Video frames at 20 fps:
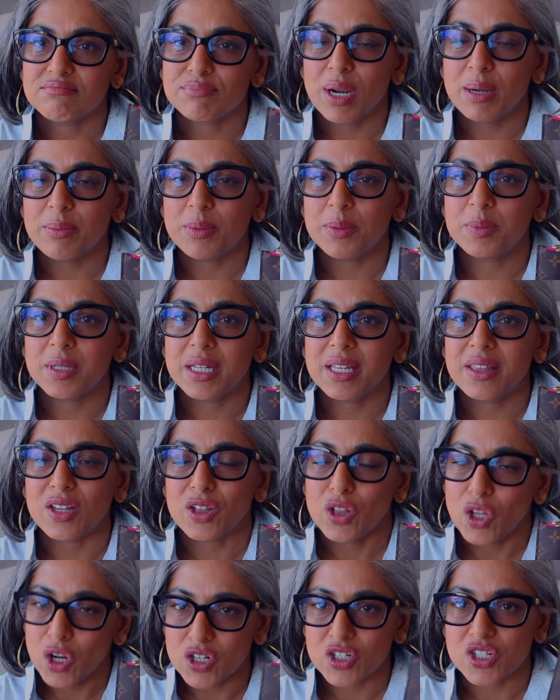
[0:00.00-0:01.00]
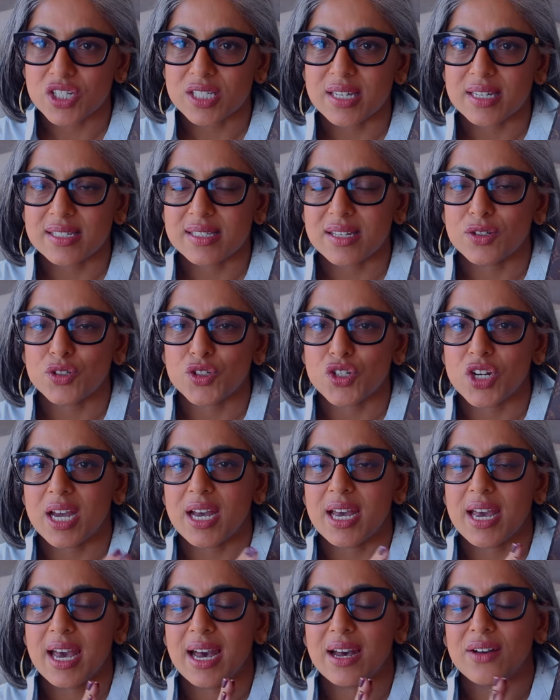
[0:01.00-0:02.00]
probably the largest SLG
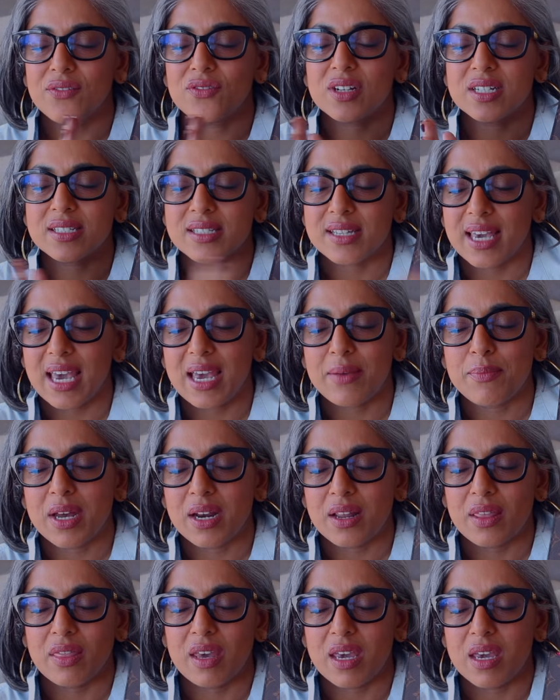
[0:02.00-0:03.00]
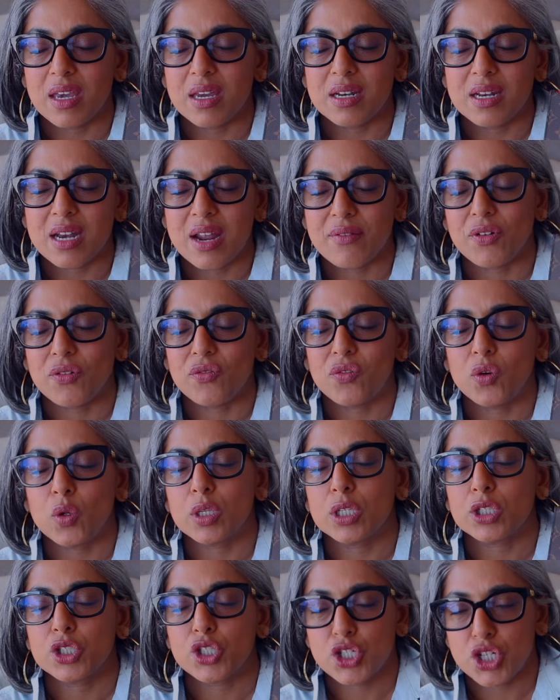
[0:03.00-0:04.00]
I have because it came out of the
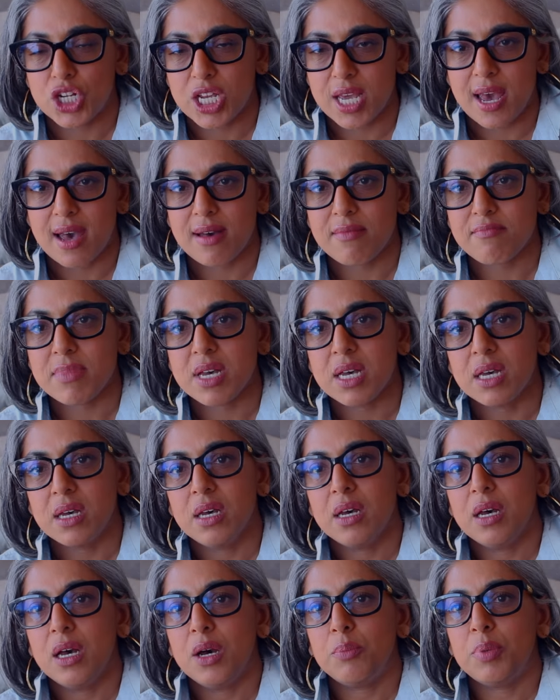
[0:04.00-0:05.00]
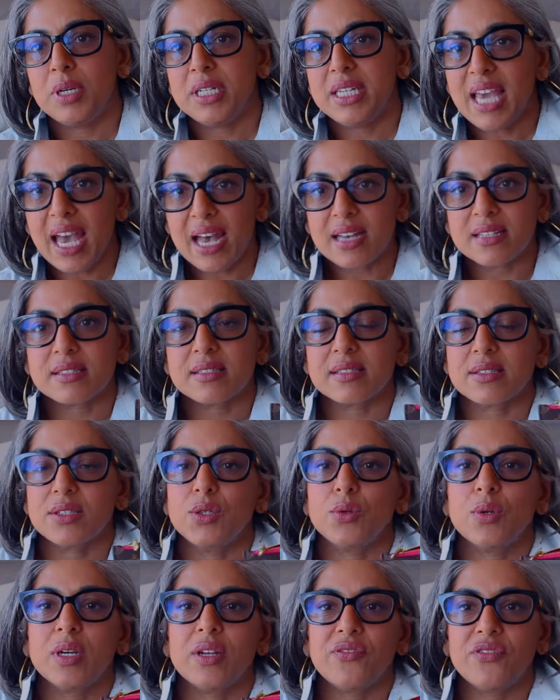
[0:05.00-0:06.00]
Neverfull GM. But yes,
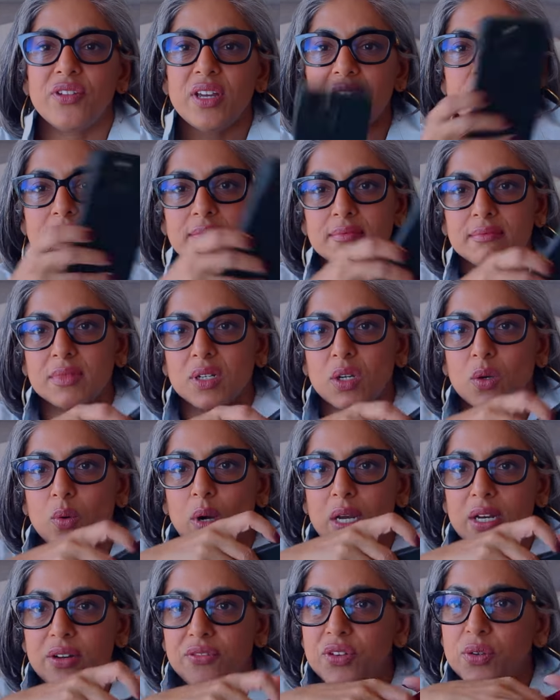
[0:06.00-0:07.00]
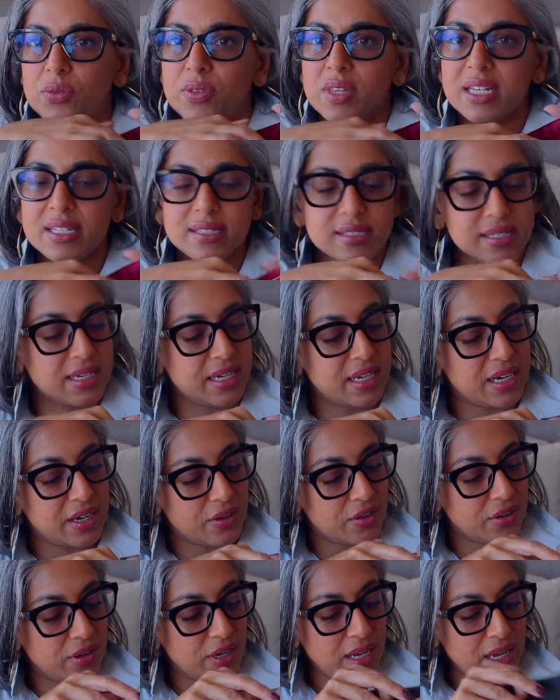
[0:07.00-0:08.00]
you can fit quite a few things in
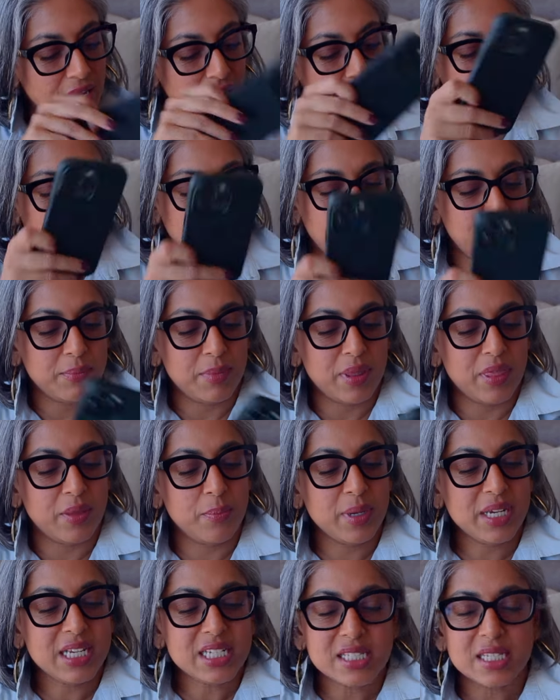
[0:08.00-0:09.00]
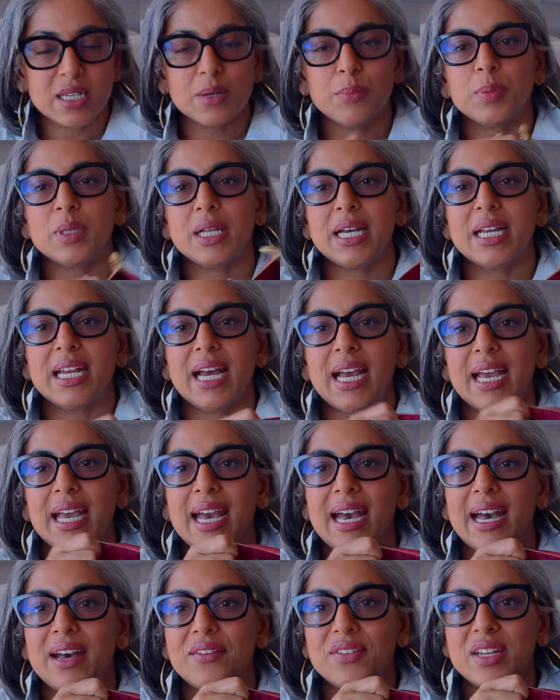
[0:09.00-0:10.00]
here. The biggest complaint I
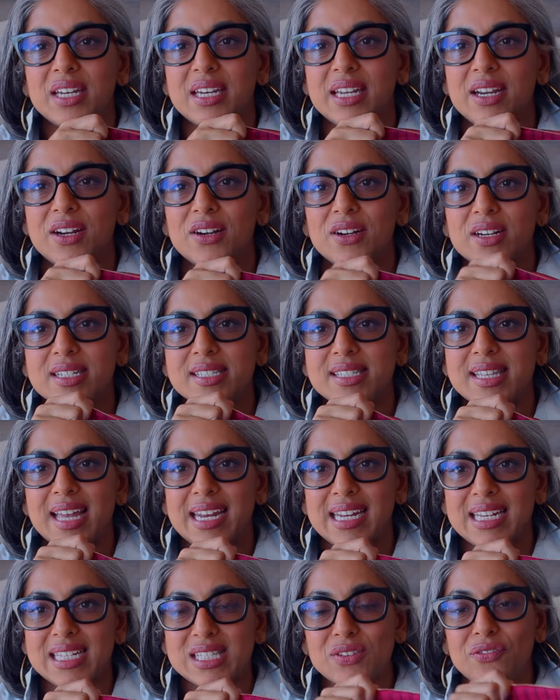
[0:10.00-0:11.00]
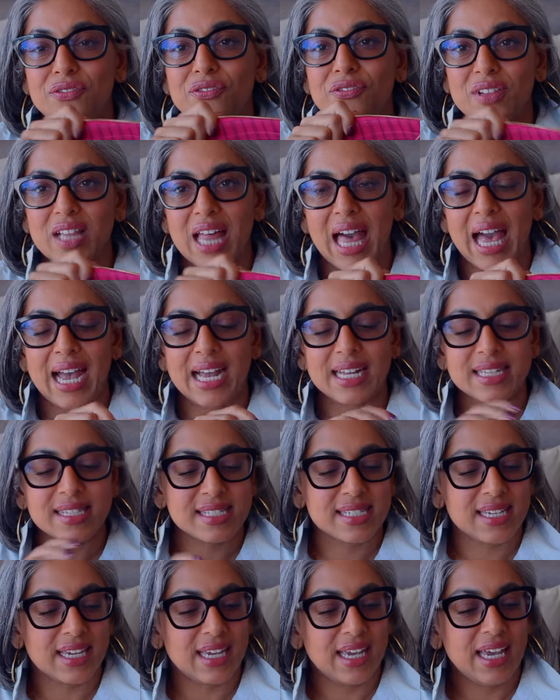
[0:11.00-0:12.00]
have in here is that it's
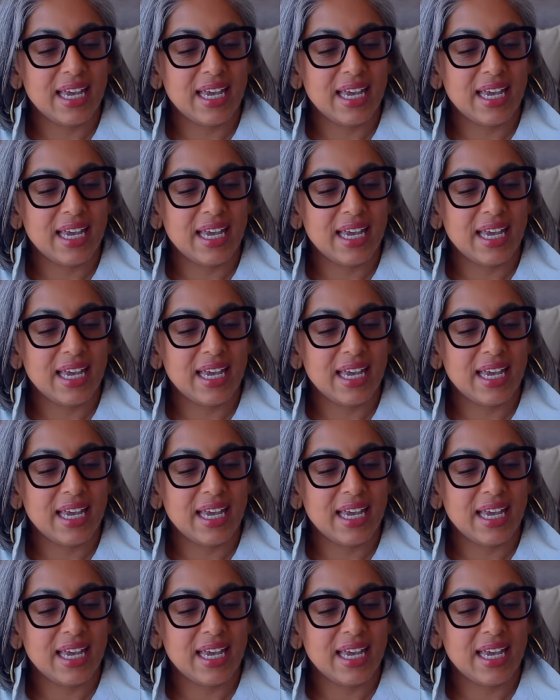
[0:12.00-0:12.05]
flat,